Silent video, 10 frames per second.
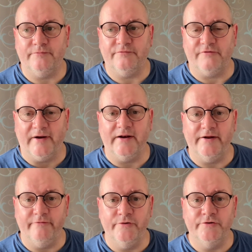
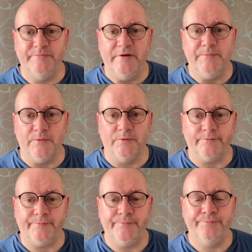frankly rude people.
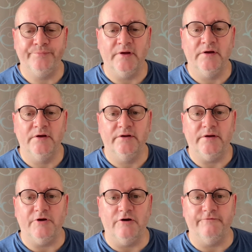
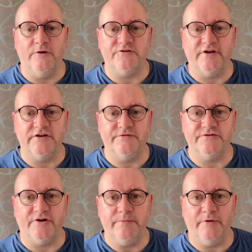There we go, folks. Thanks for
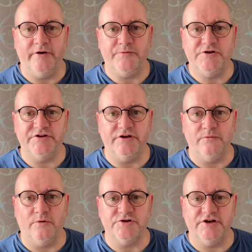your time. I appreciate
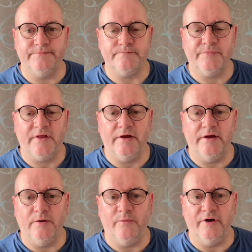you watching.
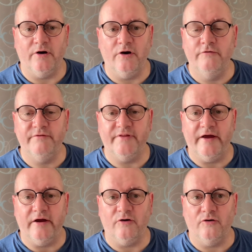We are over
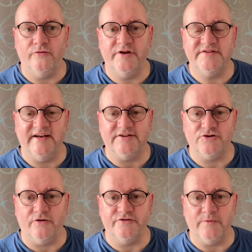there on
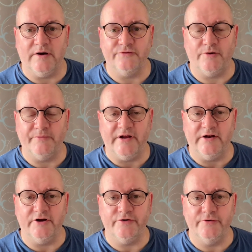TikTok as well, Dom and
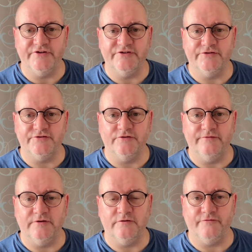Helen Cruises, so
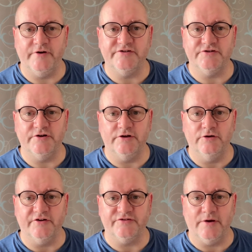feel free to
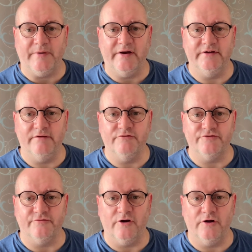look us up and give
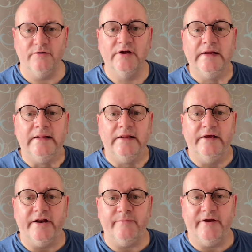us a follow.
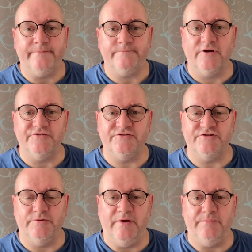Anyway, nice to
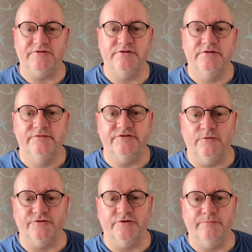see you, peeps. See
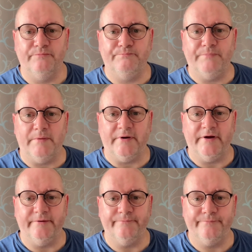you all soon. Bye bye.